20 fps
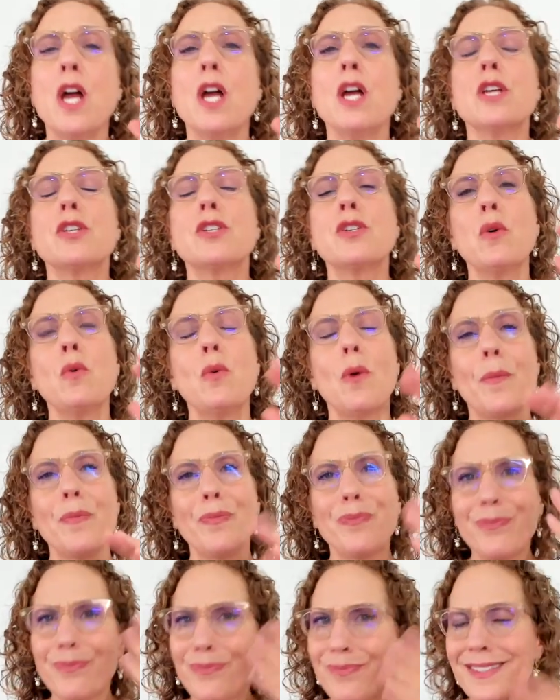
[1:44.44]
So
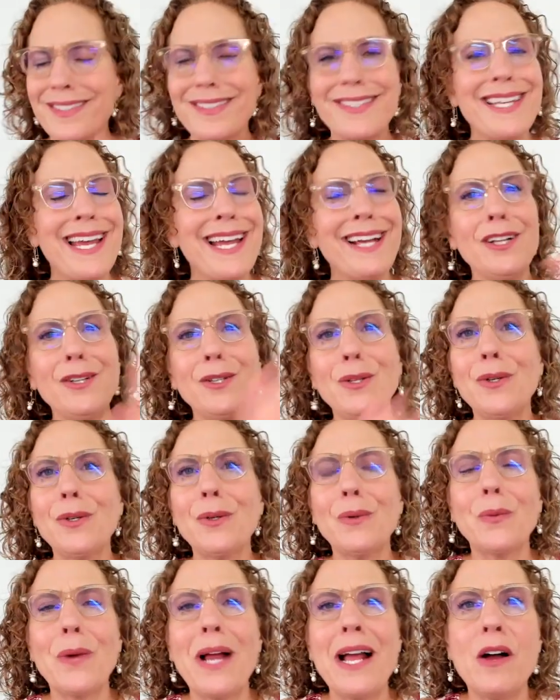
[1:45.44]
take a look
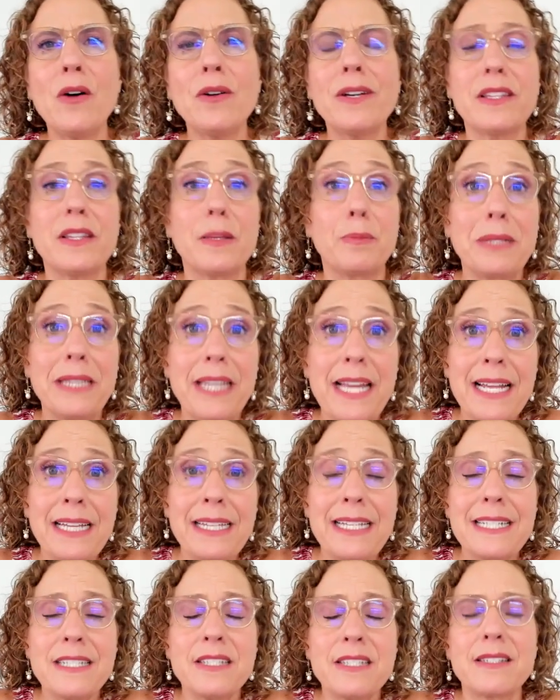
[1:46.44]
around at the
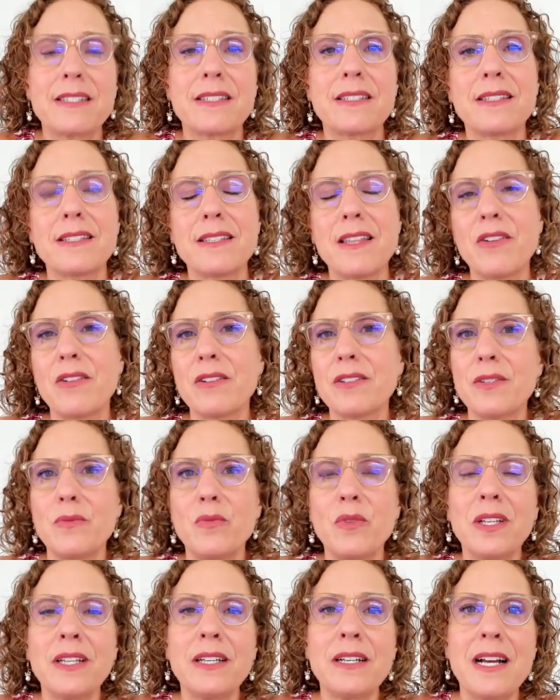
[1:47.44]
playlists. There are some
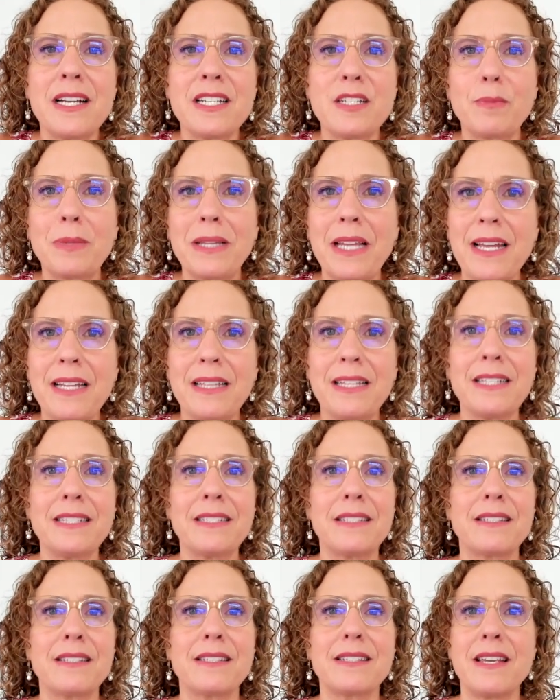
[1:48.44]
really nice
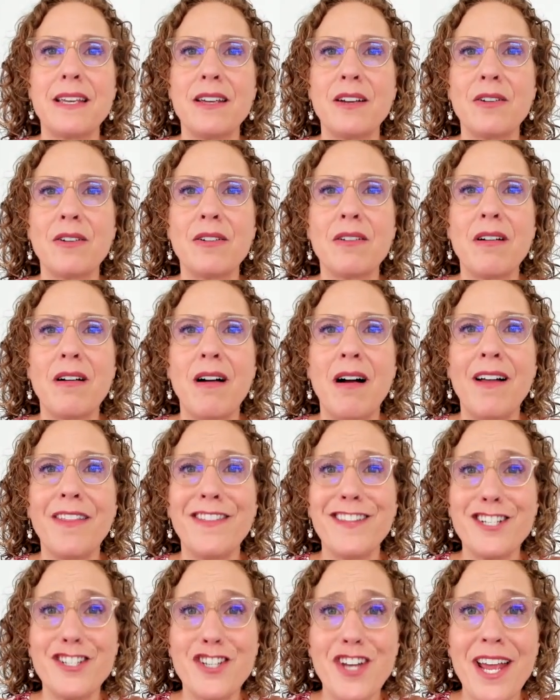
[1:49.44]
playlists here on
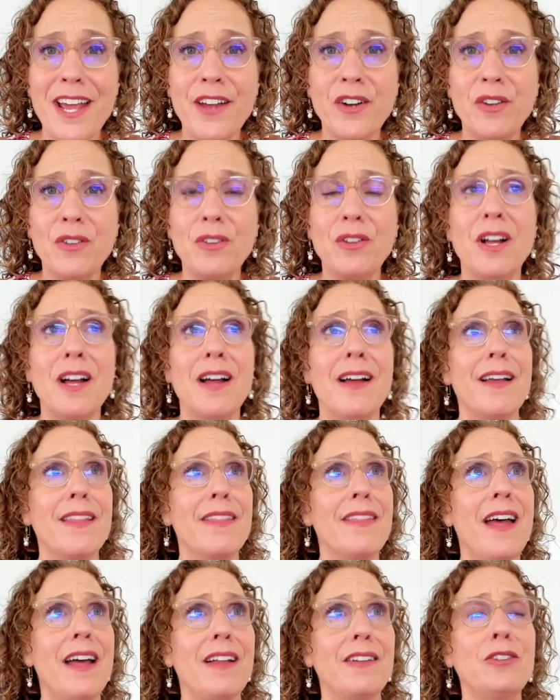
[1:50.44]
the channel
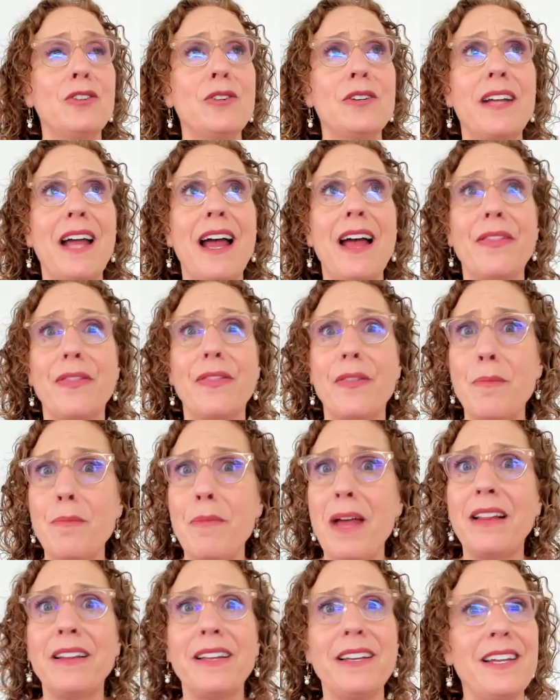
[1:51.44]
that look at the
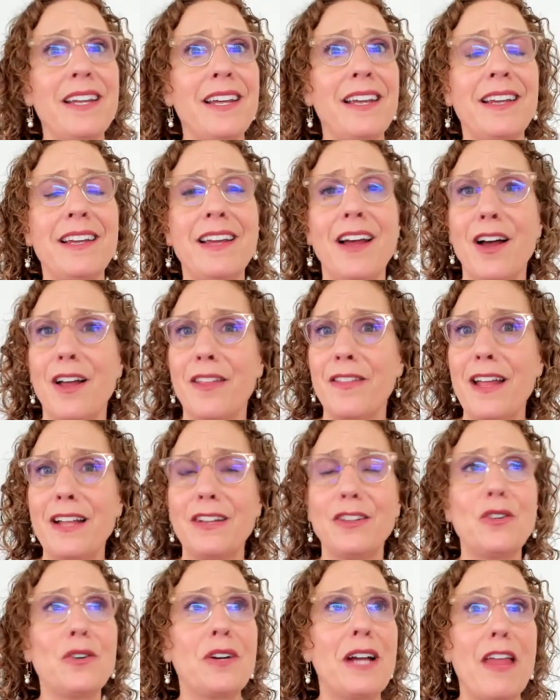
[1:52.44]
melody, that
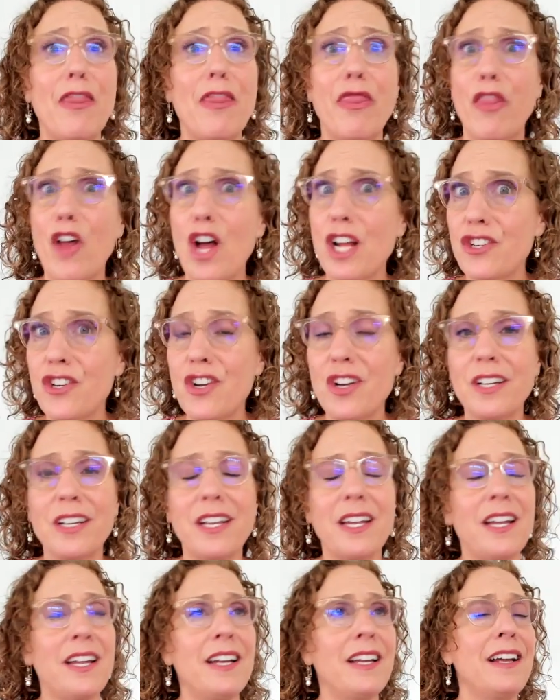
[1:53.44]
look at thought
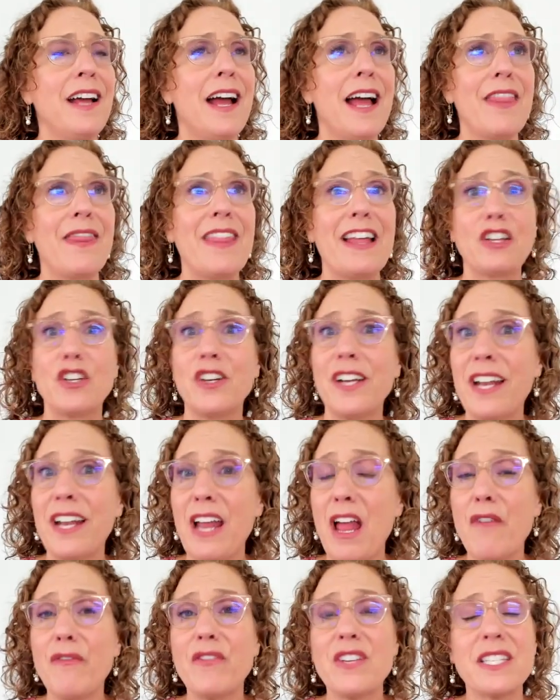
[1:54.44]
chunking, that look at
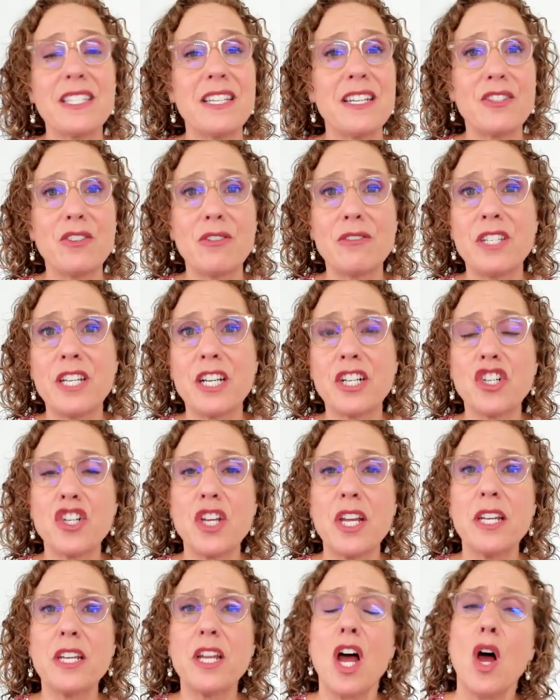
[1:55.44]
emphasis or
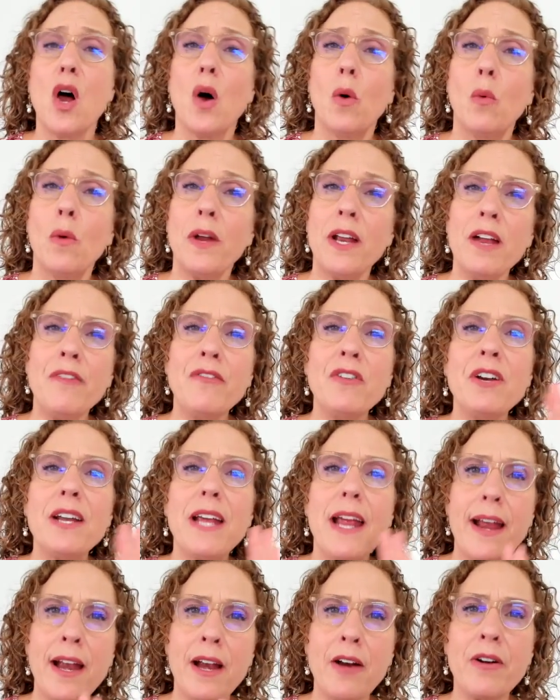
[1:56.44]
diction. Whatever
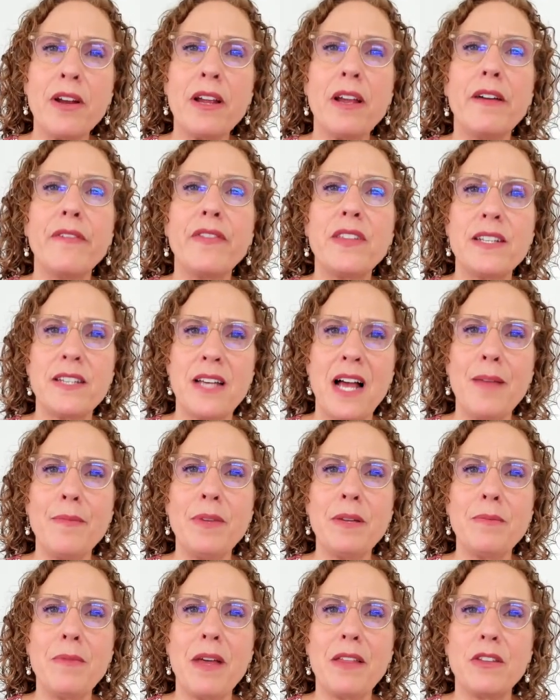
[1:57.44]
area of the
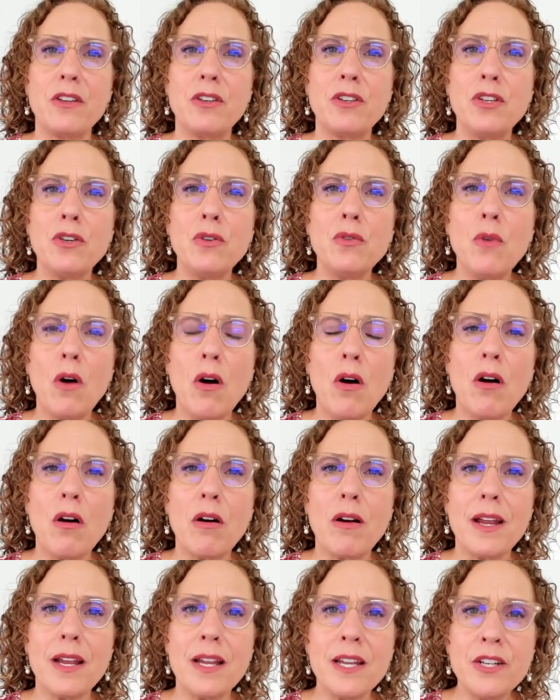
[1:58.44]
Diamond Method you
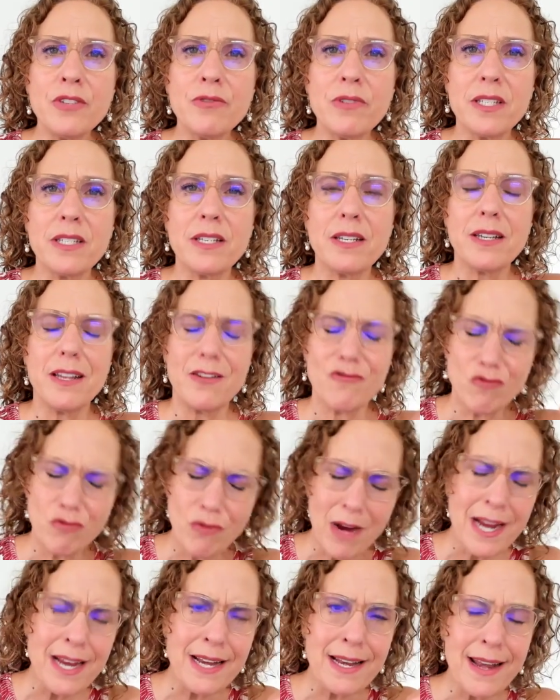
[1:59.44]
are interested in
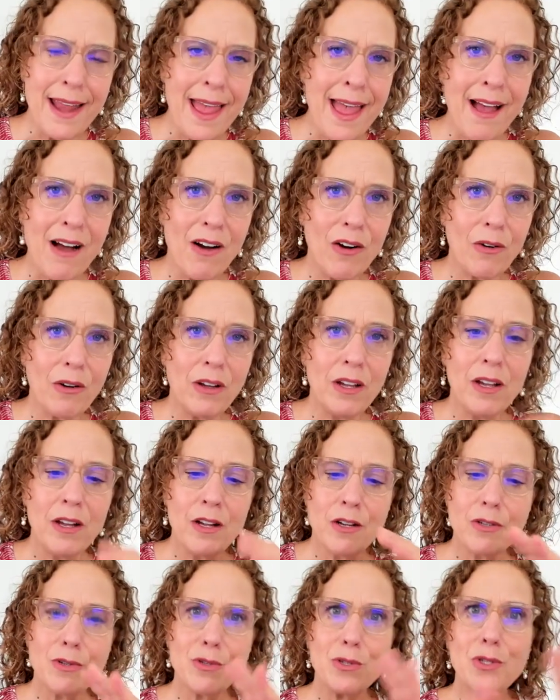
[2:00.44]
right now,
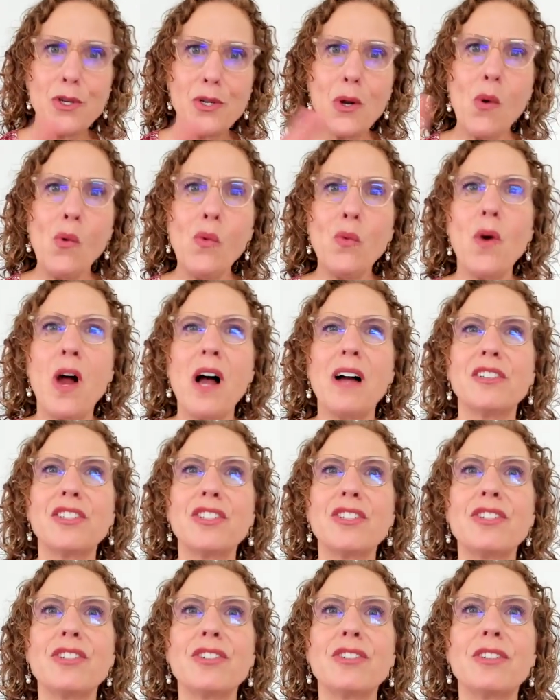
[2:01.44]
don't
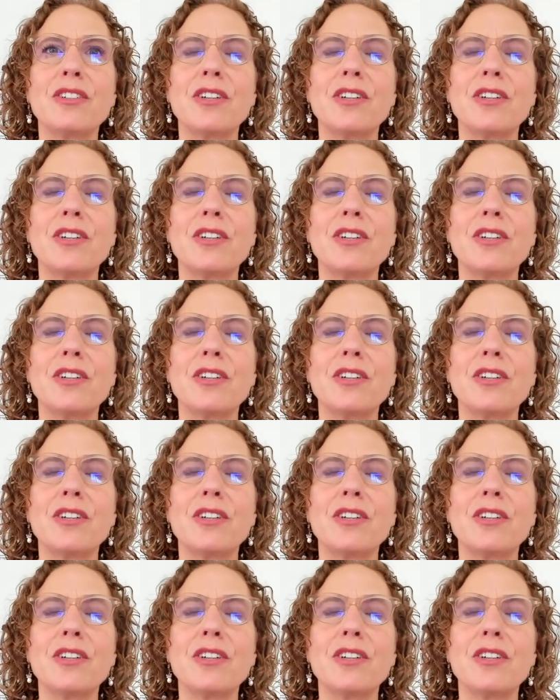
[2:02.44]
rush.